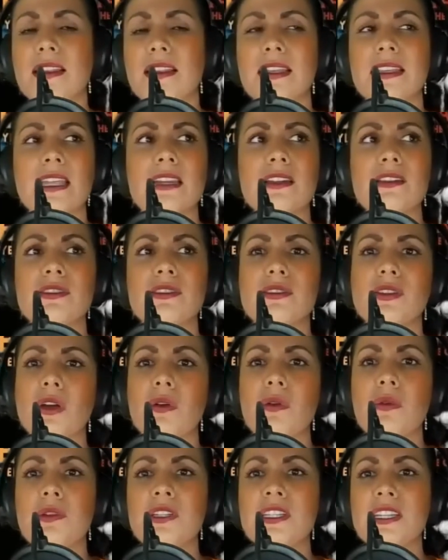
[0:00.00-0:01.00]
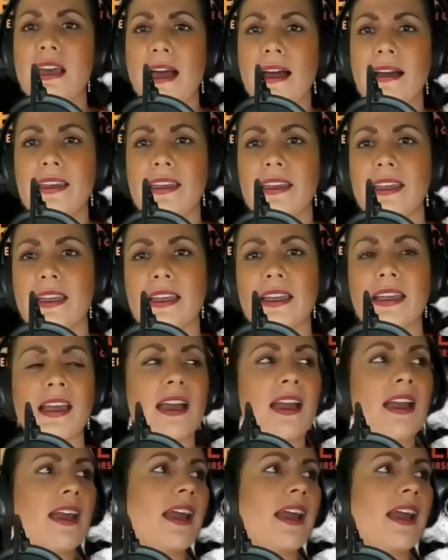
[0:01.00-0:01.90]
Like, that is so tacky.